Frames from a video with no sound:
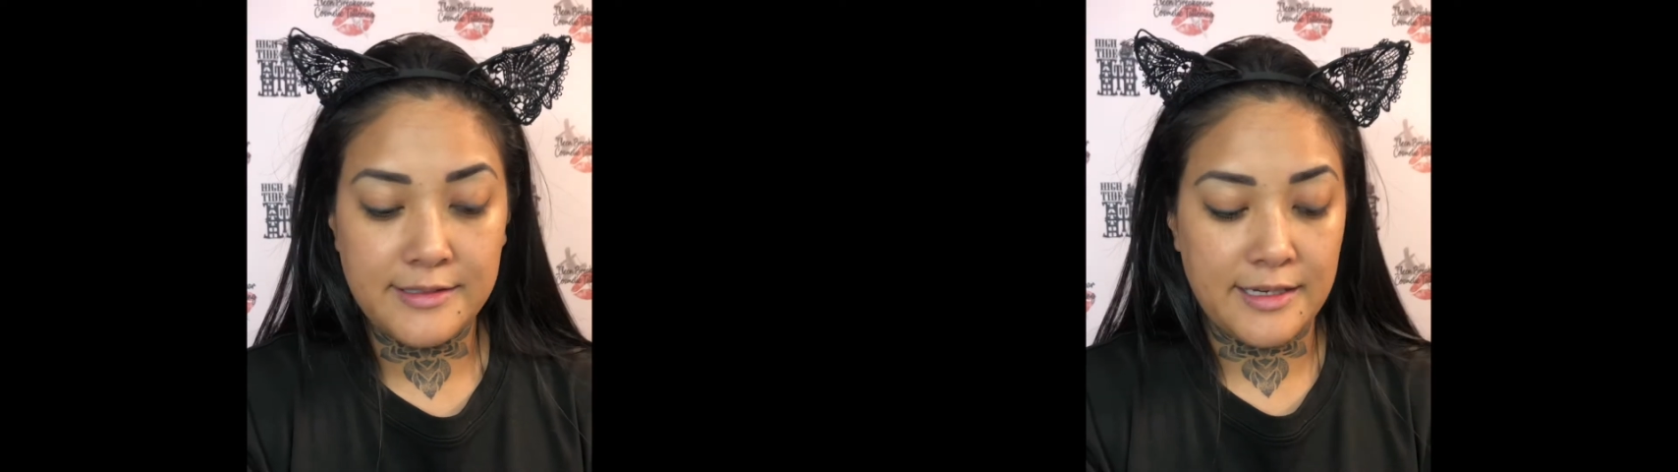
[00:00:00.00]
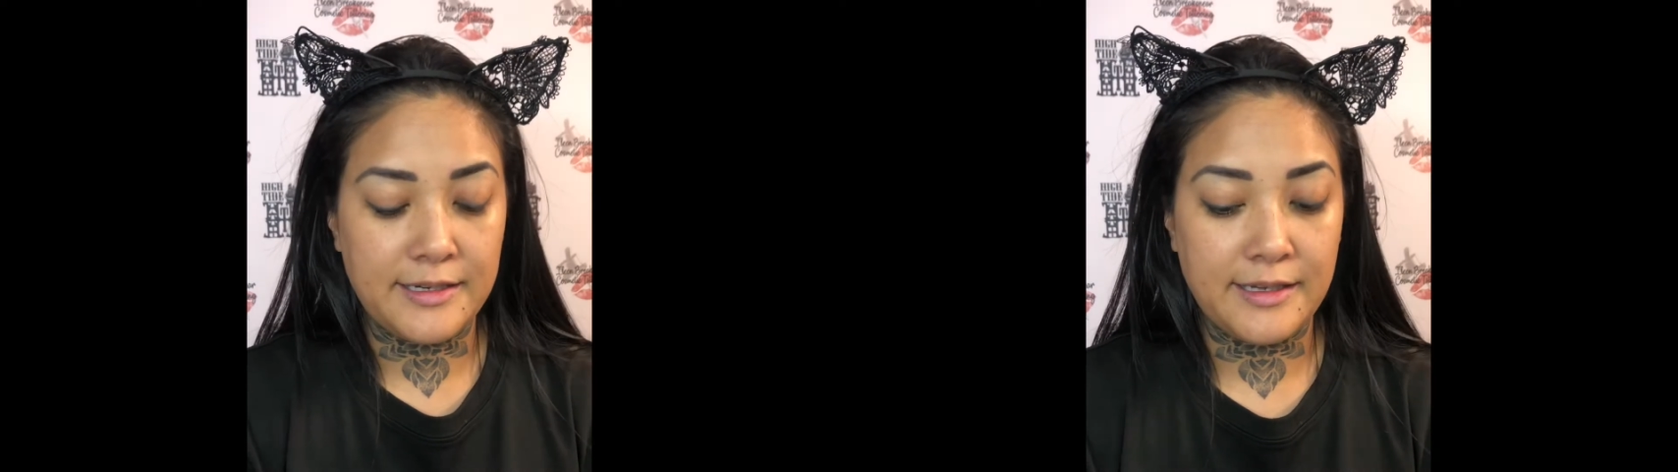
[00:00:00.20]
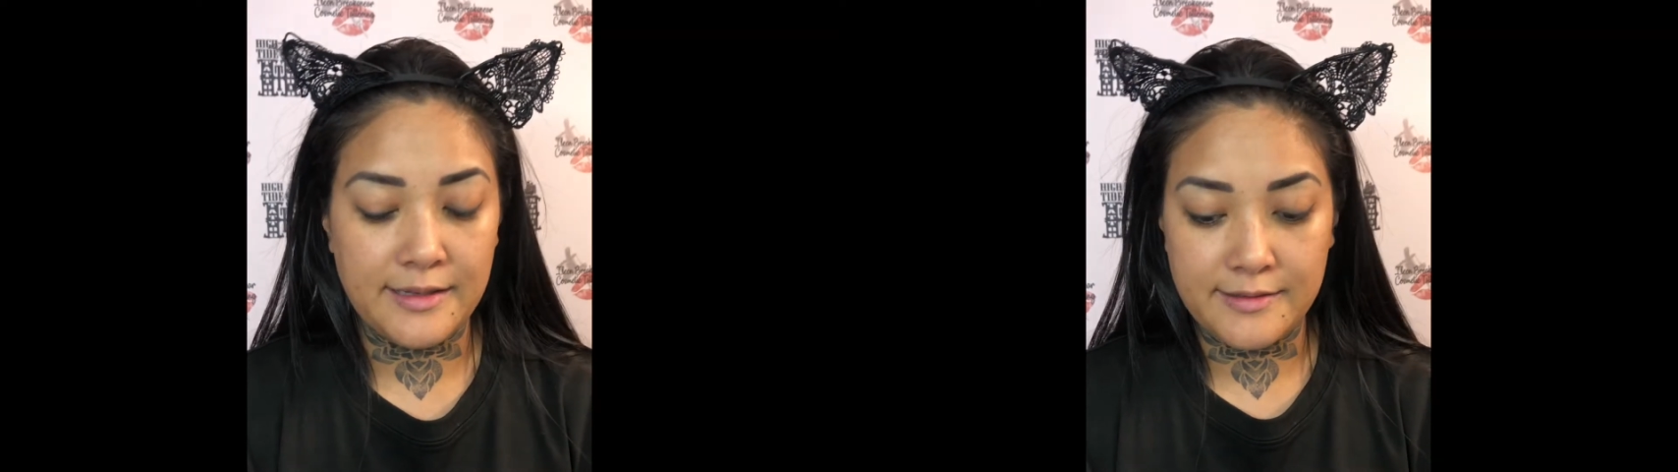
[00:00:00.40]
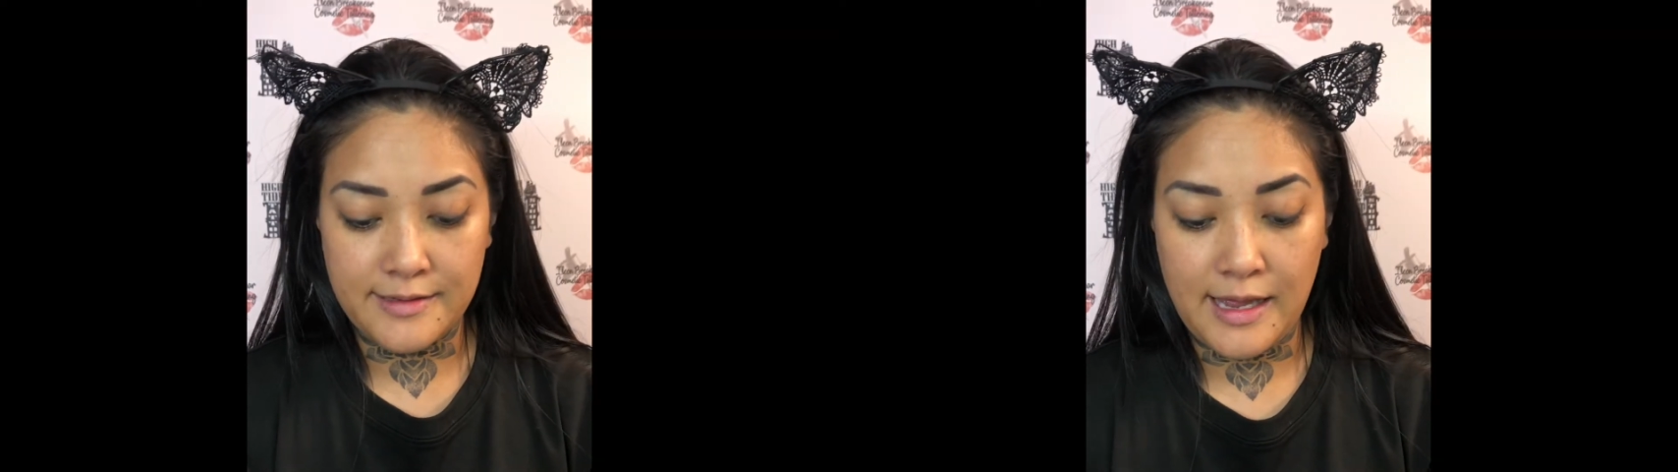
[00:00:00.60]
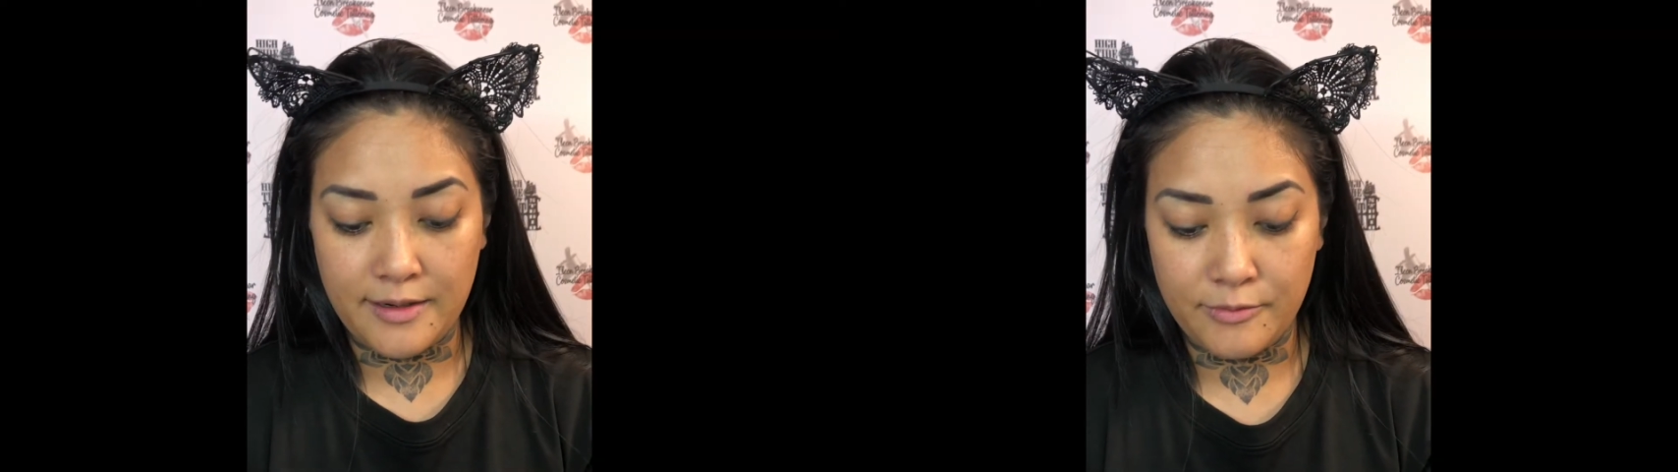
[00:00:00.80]
and against
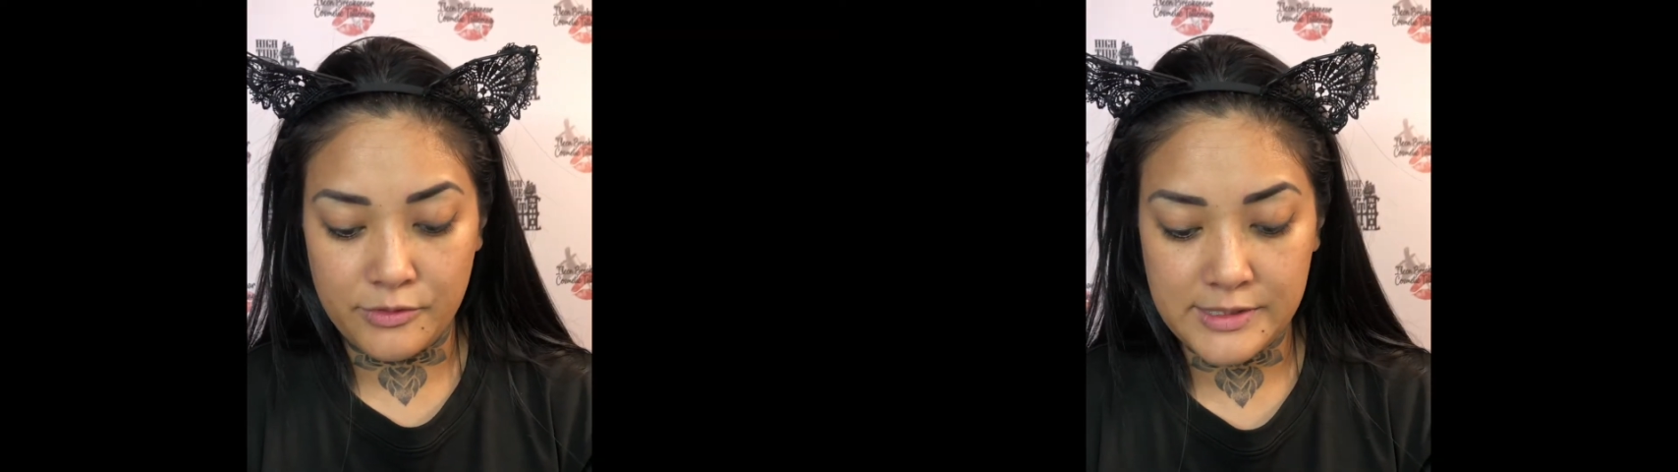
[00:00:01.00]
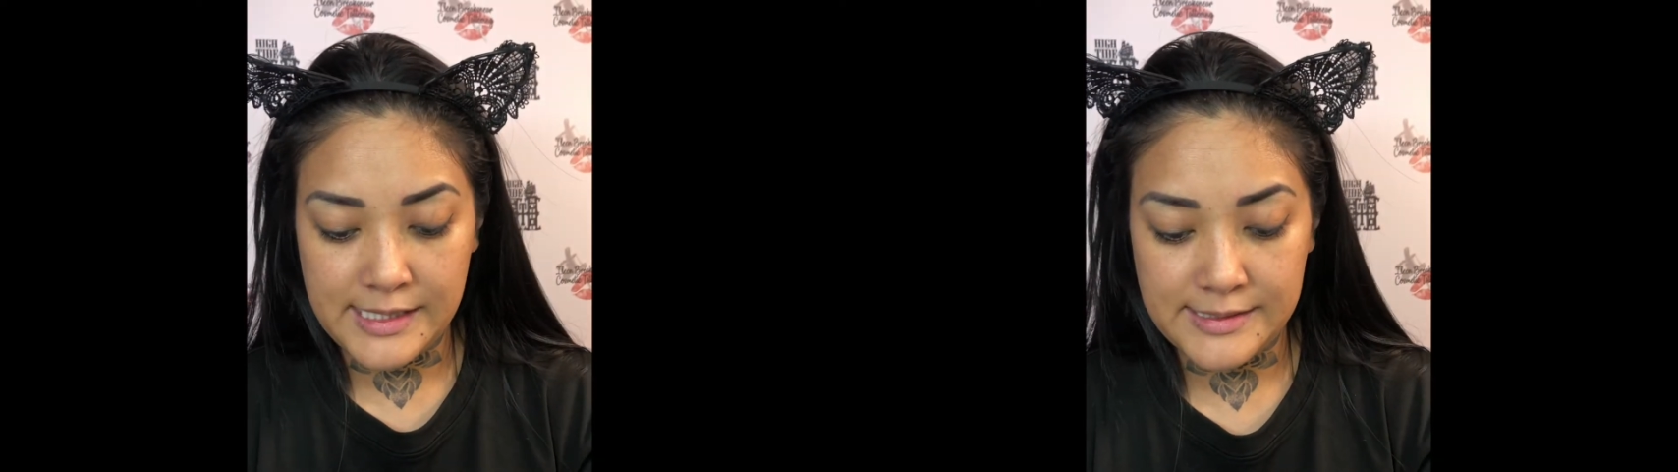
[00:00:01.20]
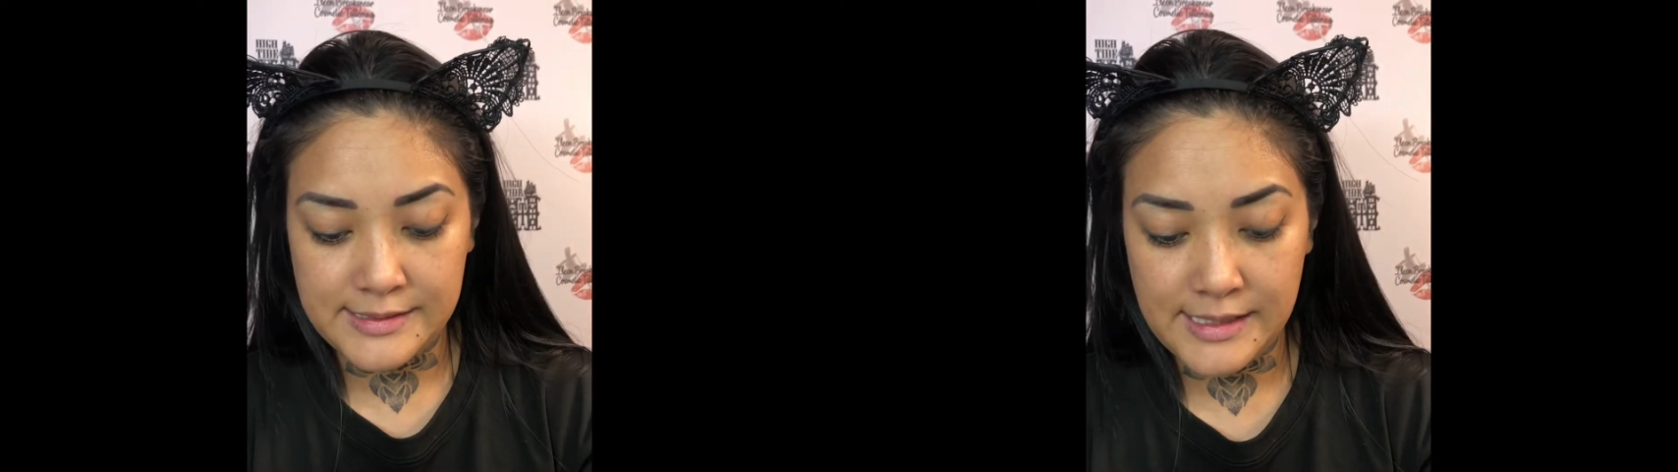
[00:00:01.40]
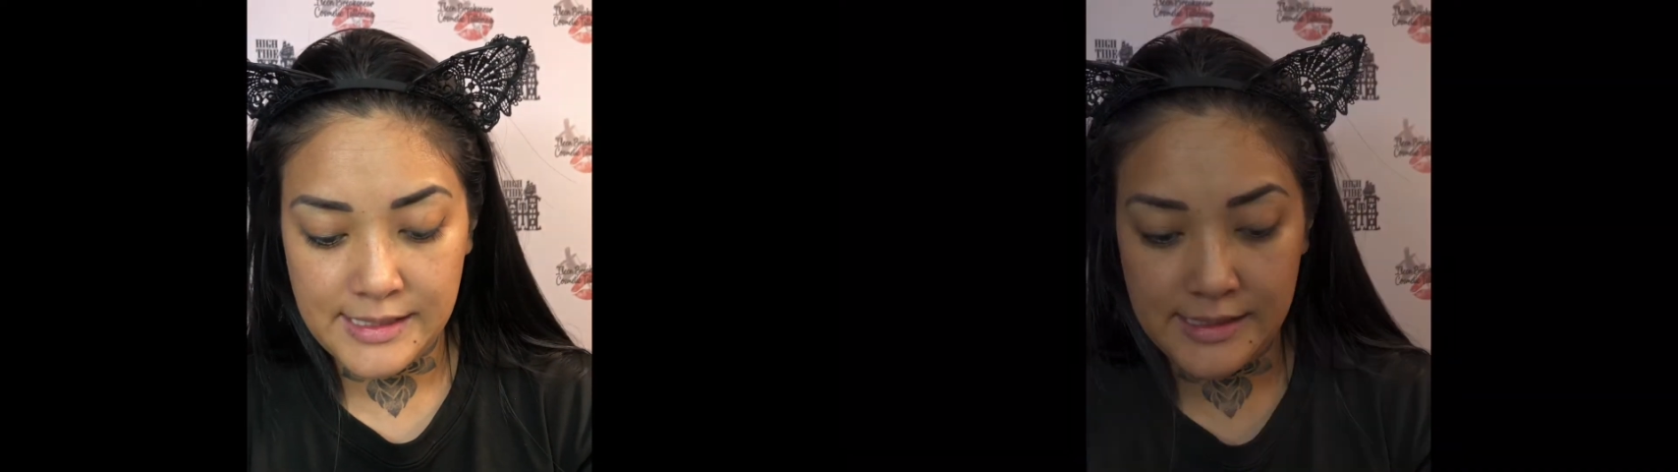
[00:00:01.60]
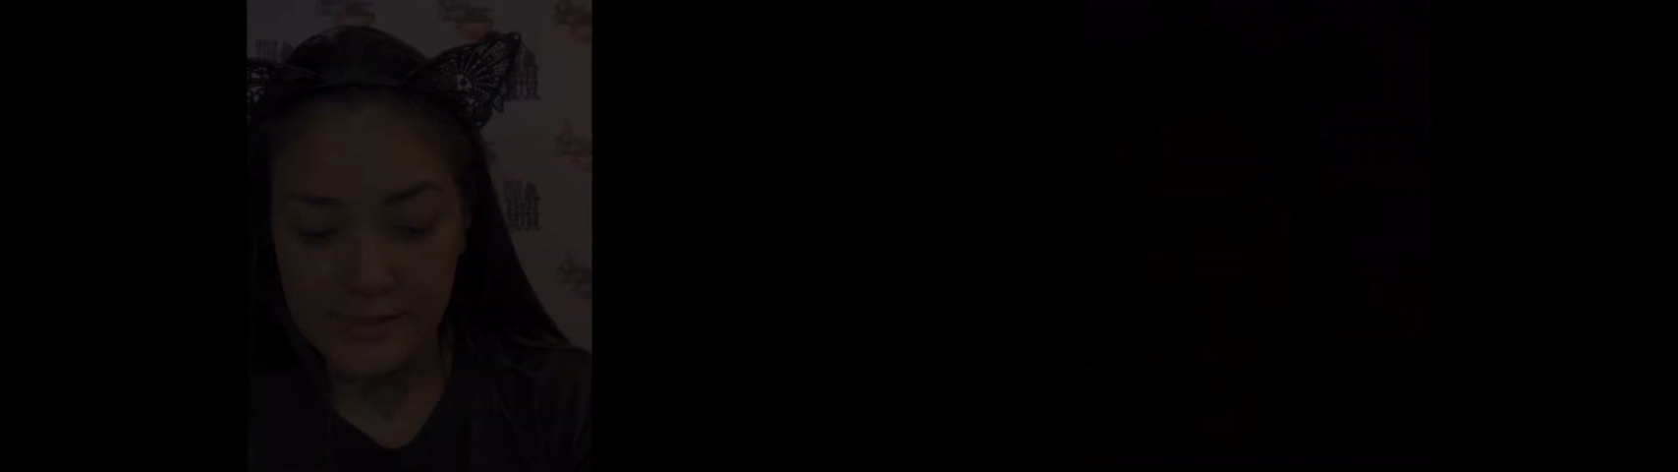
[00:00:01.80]
animal
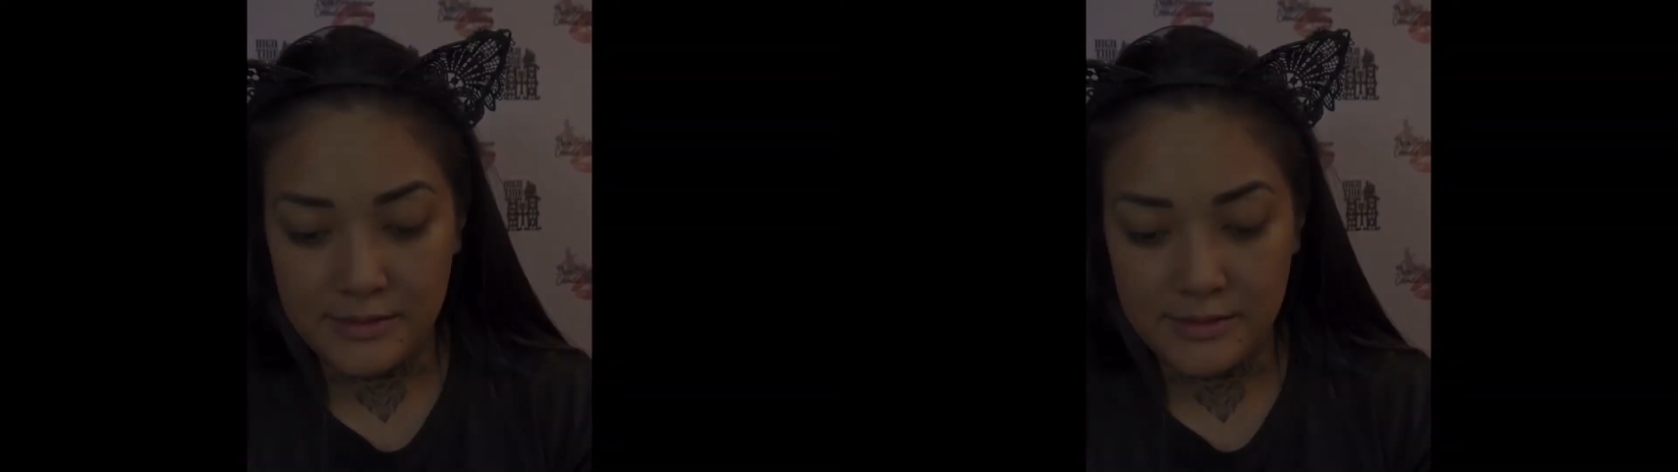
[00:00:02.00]
testing.